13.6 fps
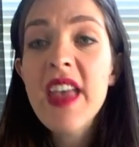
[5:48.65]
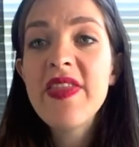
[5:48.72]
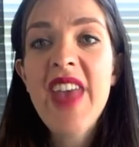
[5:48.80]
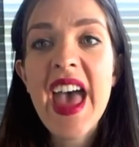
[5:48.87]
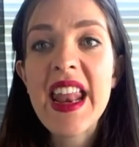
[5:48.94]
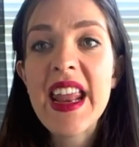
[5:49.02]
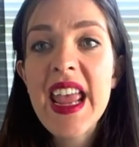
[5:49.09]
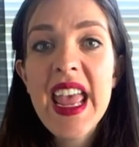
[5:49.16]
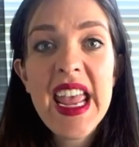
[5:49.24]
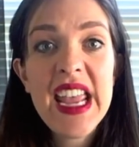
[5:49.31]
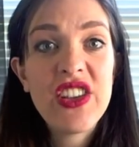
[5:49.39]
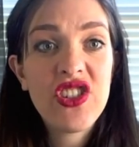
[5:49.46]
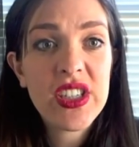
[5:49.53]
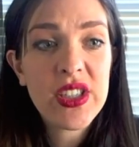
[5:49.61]
that
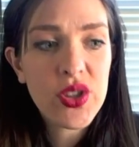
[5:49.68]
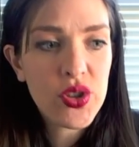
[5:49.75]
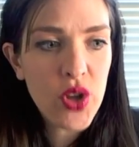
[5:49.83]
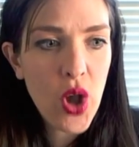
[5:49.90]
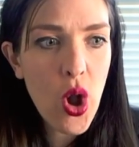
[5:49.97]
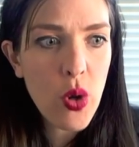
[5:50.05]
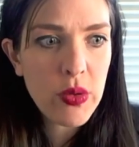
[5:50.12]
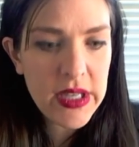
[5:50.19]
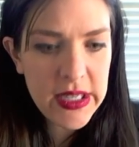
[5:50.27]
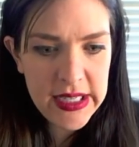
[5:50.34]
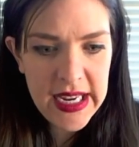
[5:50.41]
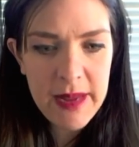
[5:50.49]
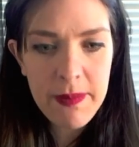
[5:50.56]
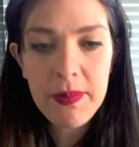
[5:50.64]
is just so
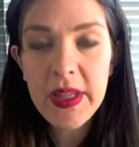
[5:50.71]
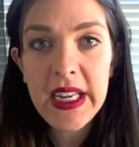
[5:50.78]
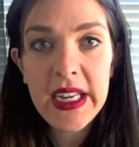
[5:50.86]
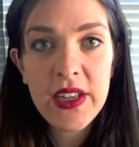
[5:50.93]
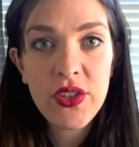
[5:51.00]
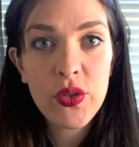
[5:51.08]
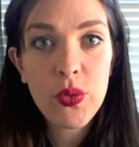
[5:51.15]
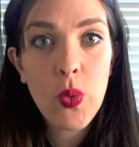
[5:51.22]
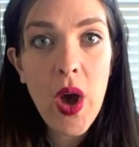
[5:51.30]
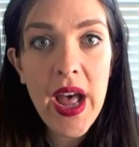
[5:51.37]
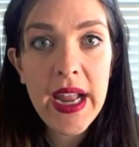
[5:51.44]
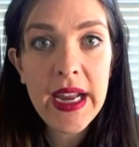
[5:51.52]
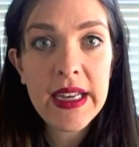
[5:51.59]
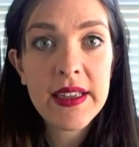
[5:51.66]
deeply
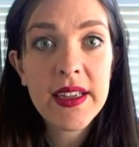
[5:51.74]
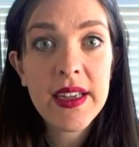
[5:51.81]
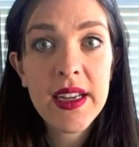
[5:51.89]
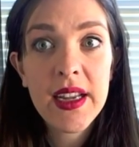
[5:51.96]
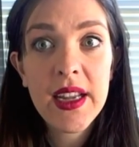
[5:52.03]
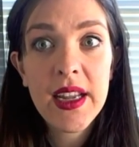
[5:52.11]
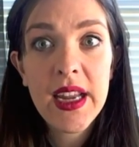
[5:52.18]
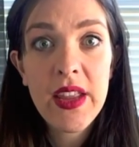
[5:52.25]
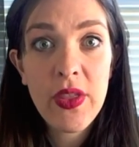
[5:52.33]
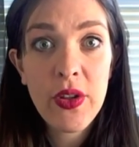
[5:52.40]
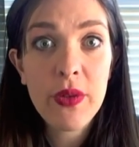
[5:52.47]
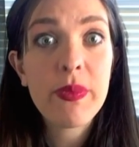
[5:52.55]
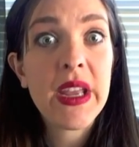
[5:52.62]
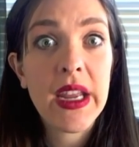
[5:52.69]
entwined in
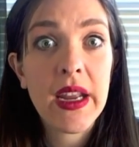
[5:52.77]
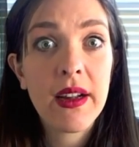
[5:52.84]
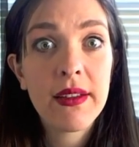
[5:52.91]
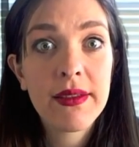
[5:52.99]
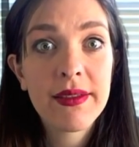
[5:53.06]
their being.